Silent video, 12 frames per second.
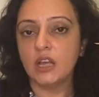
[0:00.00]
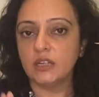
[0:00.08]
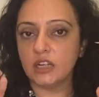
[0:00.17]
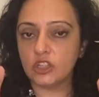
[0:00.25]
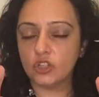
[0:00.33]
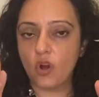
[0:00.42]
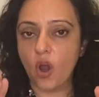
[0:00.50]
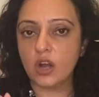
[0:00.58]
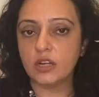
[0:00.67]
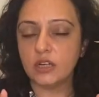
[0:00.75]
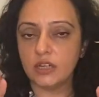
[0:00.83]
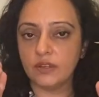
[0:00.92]
does not
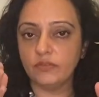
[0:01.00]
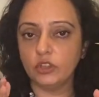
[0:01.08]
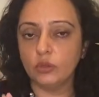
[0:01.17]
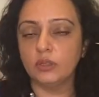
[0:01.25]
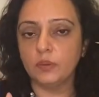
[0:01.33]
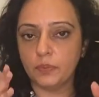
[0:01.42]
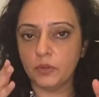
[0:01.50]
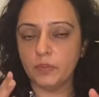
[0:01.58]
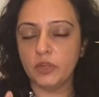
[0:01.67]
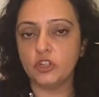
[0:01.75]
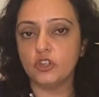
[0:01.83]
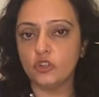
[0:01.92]
give you the
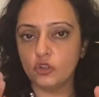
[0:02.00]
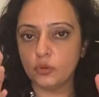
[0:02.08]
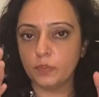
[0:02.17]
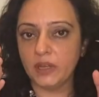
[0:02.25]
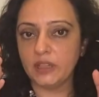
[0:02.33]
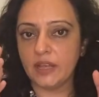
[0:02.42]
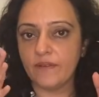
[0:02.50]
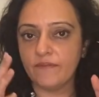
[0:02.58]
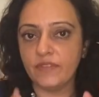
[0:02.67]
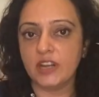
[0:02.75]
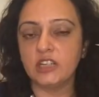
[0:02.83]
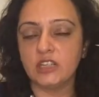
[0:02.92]
permission to be their
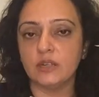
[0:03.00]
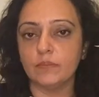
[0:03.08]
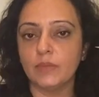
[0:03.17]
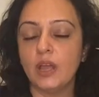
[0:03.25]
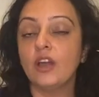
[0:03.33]
victim,